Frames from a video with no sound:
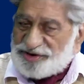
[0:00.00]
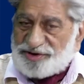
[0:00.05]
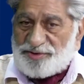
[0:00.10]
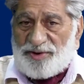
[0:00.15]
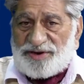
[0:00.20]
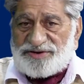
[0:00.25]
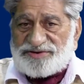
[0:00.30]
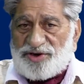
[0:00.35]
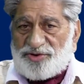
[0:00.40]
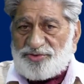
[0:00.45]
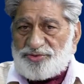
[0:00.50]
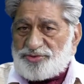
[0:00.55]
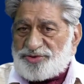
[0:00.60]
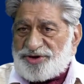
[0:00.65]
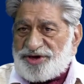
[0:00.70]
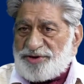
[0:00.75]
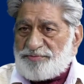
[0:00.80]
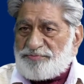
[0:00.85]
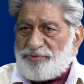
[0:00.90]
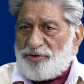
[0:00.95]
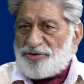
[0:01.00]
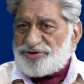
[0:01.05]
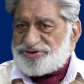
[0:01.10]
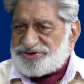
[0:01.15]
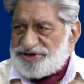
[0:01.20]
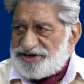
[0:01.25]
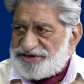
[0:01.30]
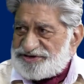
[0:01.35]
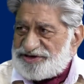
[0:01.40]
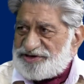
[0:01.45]
Otherwise, now you keep on
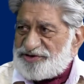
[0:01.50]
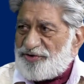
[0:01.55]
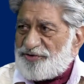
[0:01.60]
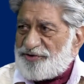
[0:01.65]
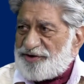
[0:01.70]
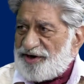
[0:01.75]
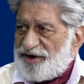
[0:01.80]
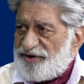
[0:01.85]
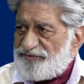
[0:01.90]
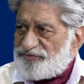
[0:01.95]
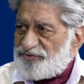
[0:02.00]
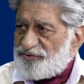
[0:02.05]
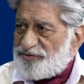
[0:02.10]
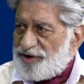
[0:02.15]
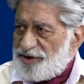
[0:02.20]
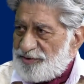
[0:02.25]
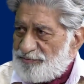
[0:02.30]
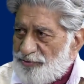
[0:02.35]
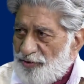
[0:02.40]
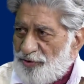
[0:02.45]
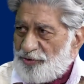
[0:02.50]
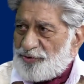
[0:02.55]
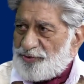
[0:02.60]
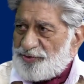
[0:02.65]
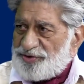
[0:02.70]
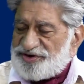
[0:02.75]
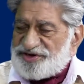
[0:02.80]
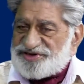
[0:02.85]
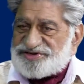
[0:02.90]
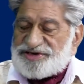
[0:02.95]
changing your tariff, you keep on
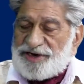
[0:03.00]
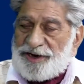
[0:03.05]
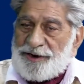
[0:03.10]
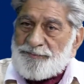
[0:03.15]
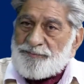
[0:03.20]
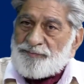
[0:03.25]
doing this.